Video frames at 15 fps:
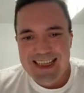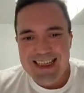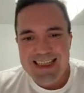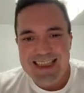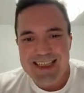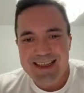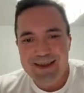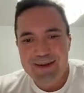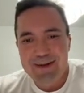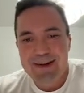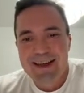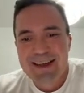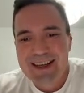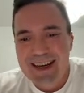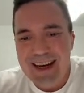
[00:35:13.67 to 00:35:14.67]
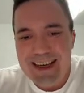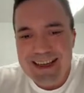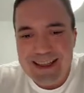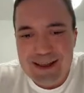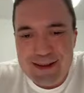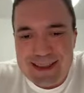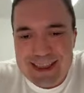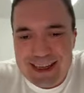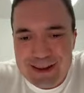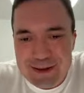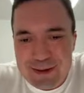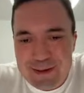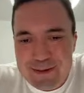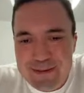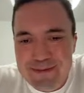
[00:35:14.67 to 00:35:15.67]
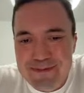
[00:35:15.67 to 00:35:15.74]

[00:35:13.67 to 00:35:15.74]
So I cannot tell you.